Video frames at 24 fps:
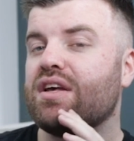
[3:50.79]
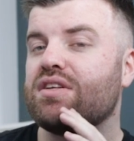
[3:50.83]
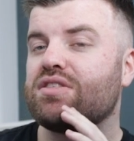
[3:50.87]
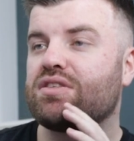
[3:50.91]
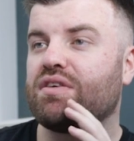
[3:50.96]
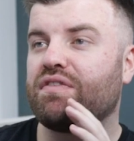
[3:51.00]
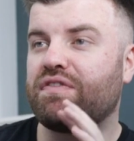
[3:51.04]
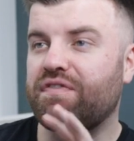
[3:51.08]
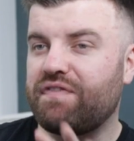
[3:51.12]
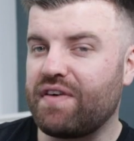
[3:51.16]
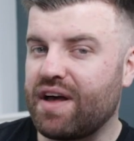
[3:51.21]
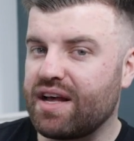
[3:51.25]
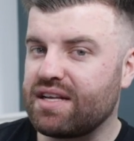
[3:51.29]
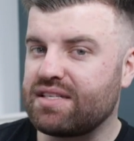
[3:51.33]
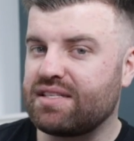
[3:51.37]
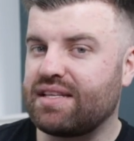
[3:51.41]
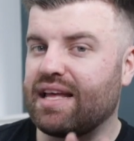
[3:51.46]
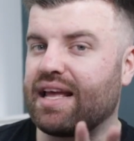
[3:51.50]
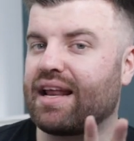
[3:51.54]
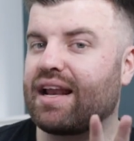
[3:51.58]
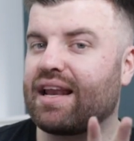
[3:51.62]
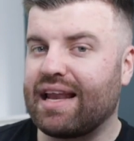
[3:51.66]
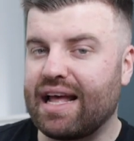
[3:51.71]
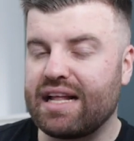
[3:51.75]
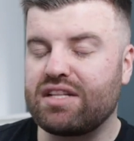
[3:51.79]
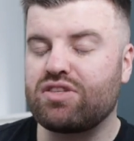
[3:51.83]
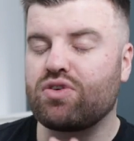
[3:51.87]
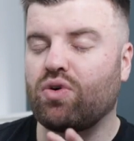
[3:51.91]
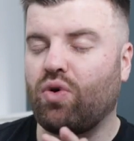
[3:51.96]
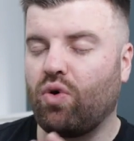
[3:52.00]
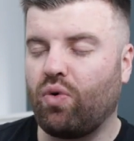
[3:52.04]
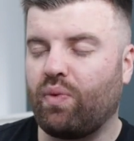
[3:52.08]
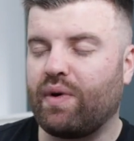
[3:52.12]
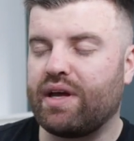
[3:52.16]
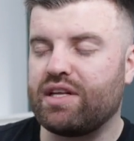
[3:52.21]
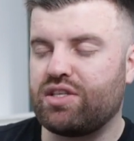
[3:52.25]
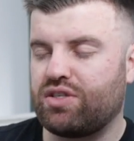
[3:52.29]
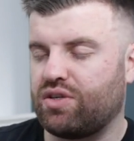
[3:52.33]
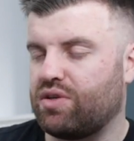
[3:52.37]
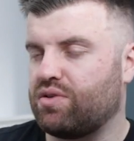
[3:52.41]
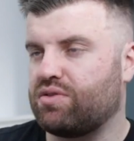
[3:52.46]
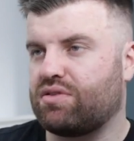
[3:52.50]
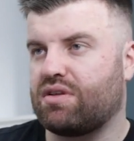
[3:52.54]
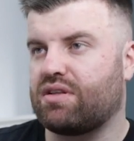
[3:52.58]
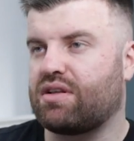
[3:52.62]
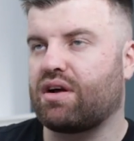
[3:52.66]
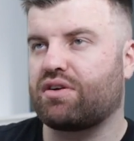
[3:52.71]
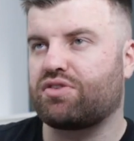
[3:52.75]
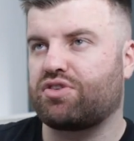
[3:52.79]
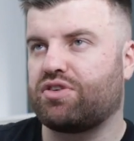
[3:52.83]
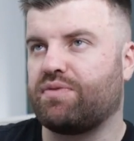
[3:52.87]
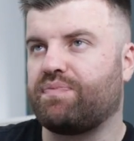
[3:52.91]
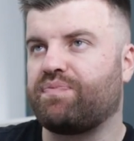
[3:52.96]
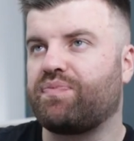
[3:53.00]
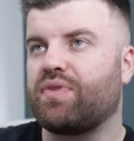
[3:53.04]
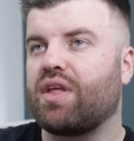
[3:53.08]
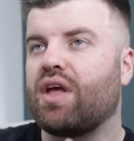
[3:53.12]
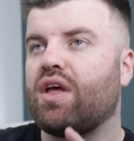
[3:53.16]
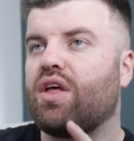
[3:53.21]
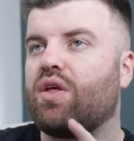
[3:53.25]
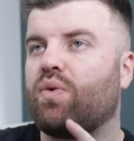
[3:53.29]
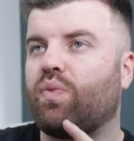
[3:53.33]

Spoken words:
So first thing, let's always use deduction.